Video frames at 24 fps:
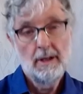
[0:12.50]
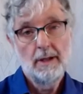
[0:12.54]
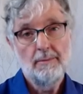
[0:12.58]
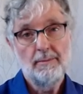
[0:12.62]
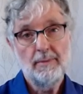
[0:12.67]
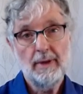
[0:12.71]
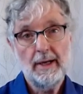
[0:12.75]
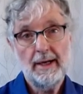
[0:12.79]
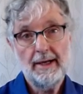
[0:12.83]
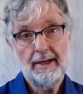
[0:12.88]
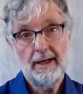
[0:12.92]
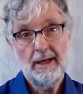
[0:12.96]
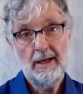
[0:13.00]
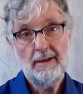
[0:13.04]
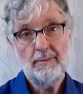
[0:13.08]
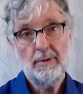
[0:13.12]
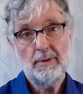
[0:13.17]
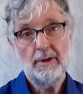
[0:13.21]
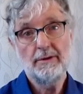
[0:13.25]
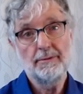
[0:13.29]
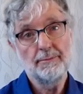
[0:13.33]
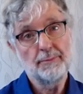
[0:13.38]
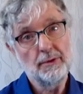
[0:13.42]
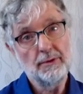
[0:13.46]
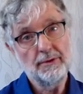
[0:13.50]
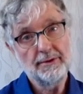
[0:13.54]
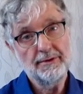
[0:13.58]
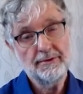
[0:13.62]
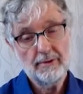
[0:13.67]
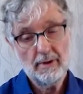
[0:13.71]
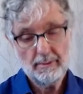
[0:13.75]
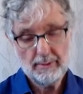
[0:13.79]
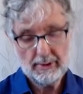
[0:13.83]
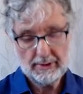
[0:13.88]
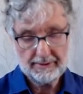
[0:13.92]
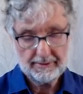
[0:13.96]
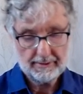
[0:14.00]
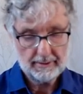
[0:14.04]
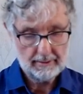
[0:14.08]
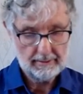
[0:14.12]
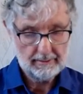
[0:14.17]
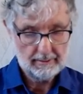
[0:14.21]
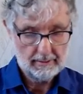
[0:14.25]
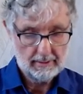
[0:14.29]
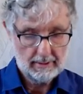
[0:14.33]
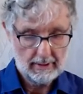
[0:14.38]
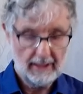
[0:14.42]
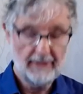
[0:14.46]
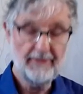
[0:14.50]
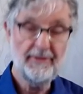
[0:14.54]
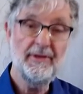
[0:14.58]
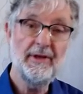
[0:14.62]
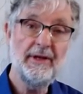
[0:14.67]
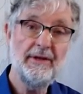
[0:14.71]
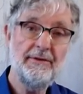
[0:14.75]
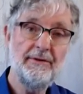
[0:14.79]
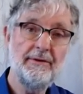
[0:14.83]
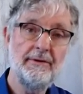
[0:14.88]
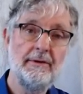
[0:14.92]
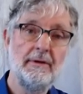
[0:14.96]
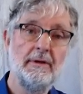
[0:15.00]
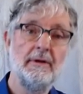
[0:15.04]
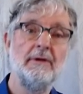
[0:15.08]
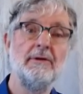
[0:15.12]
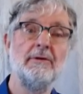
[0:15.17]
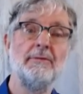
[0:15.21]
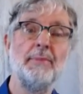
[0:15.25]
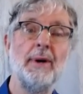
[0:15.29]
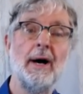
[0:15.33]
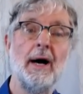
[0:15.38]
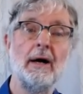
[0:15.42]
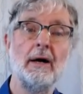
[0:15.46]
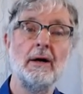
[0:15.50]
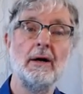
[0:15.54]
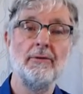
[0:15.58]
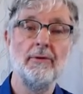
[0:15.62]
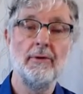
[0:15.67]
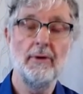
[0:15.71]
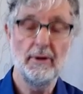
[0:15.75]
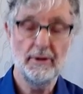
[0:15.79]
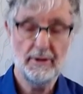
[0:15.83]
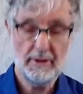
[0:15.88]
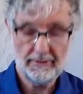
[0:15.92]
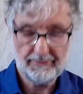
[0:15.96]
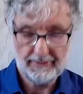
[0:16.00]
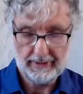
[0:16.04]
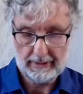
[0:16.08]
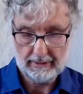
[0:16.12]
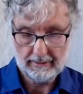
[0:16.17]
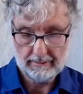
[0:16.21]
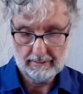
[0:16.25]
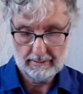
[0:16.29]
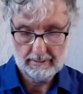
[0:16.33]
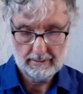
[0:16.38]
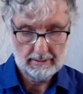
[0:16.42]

my name is Bruce Robertson and this is Pirate Philosophy,